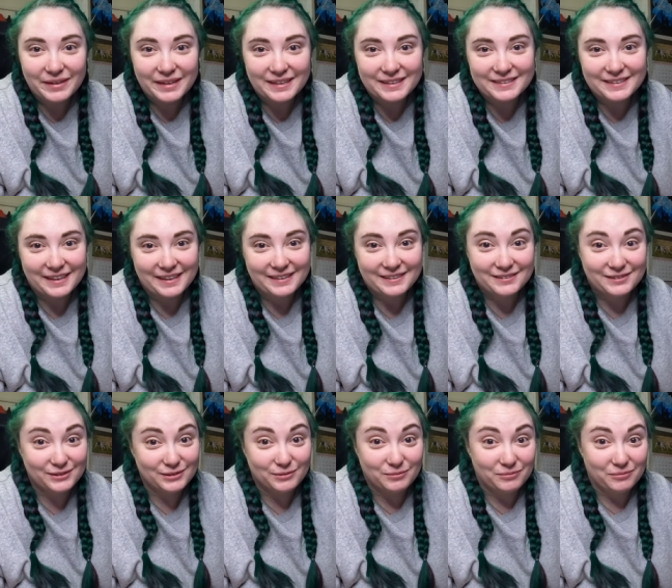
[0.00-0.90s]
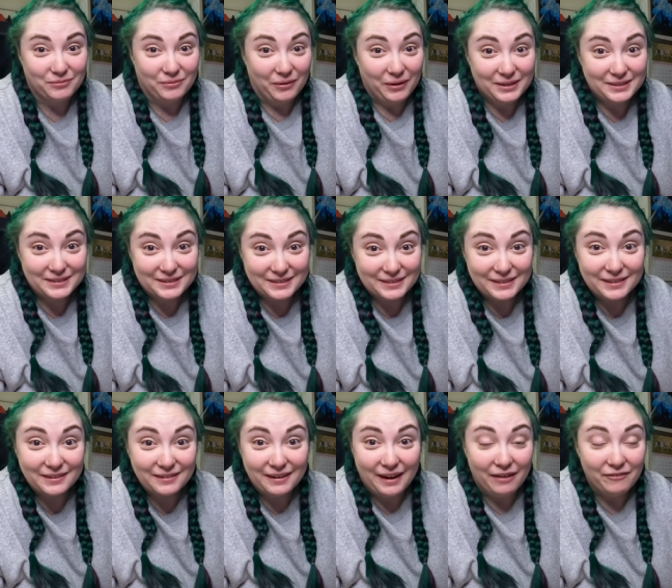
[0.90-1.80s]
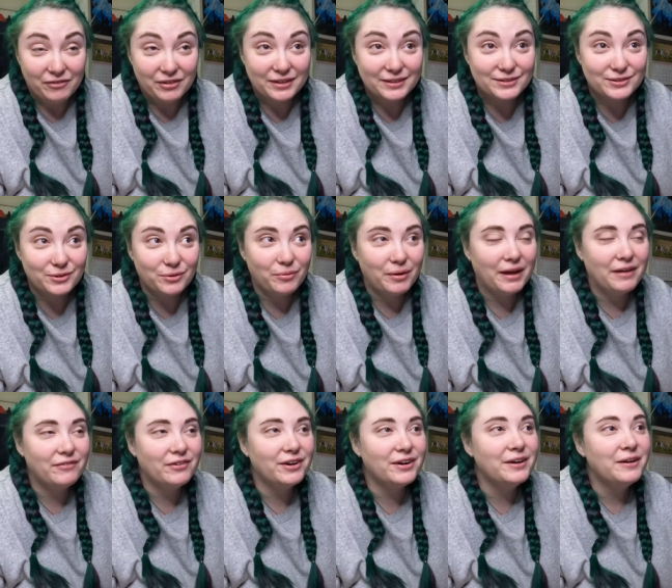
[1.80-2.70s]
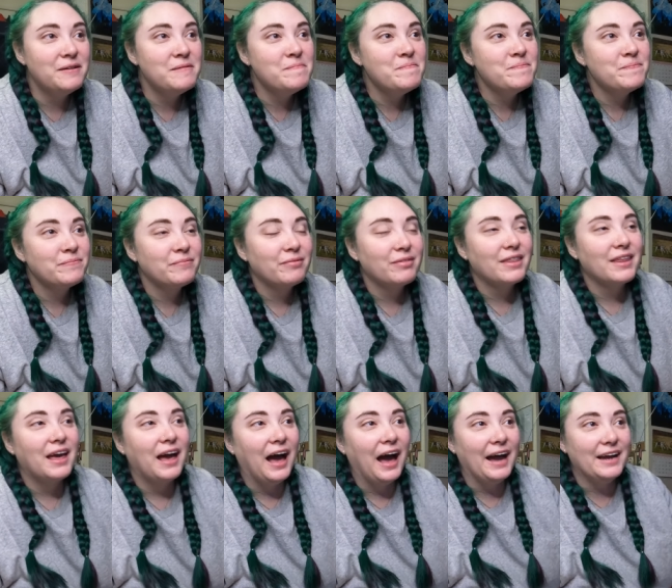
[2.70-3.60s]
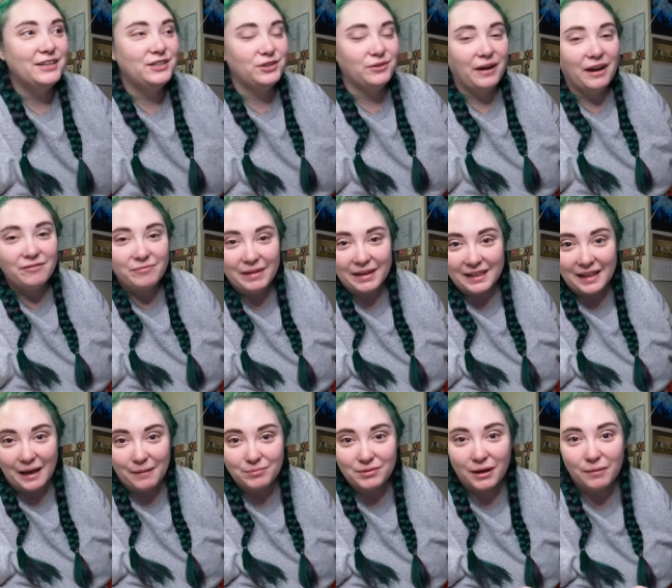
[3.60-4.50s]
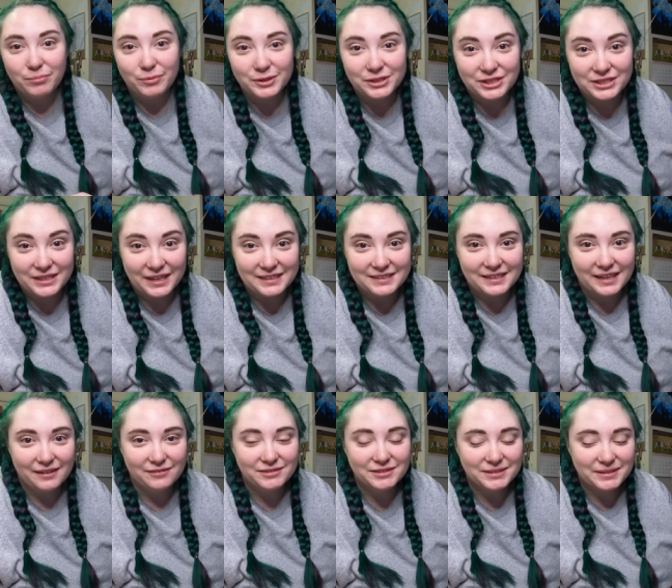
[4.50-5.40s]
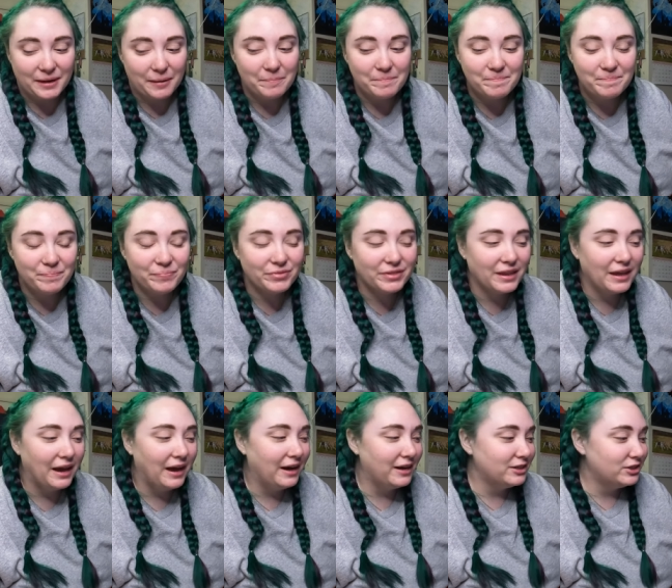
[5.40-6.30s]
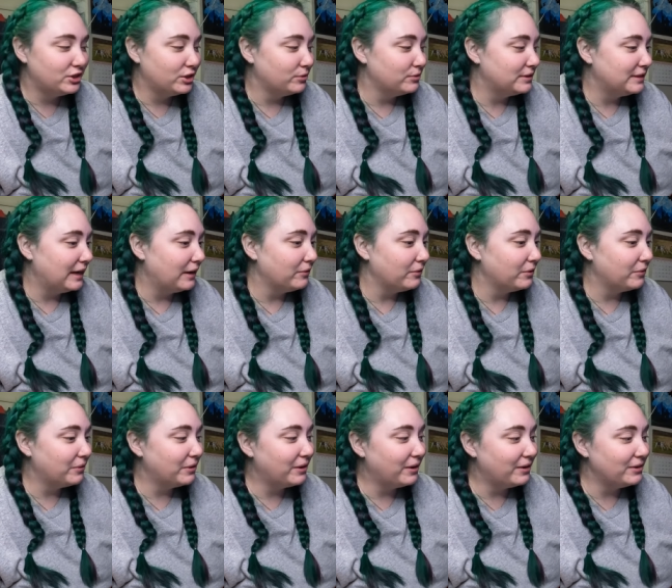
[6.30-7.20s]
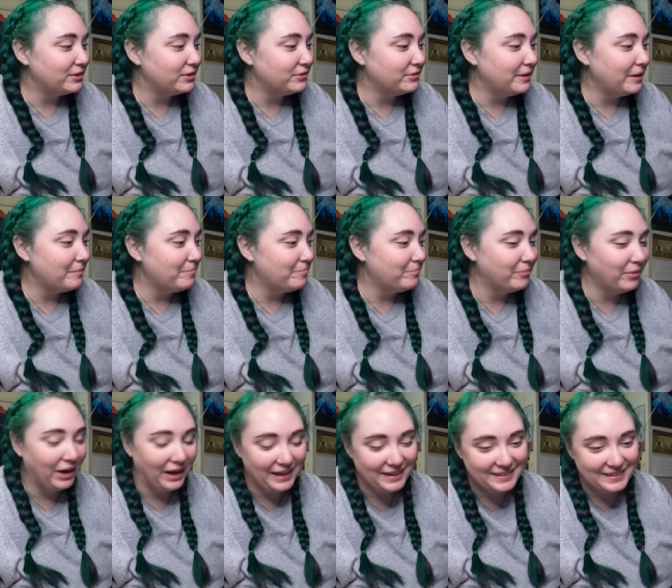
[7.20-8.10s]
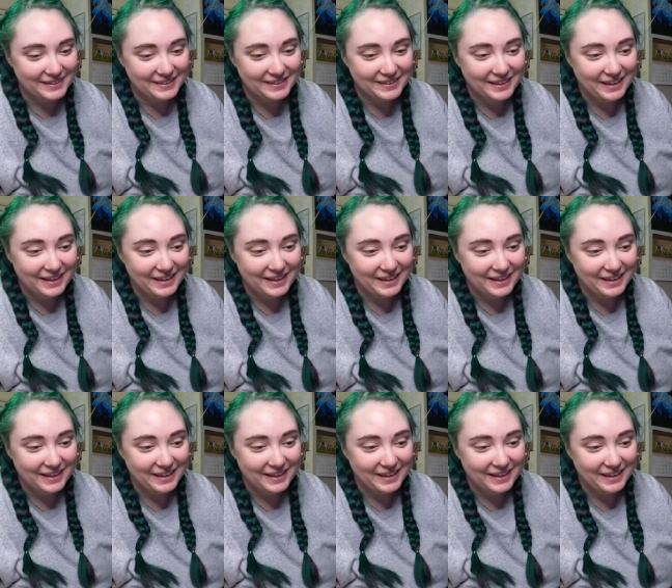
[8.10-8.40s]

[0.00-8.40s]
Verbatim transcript: because I just watched Netflix or whatever. I do have my laptop, which does have some uh, shows downloaded onto it, but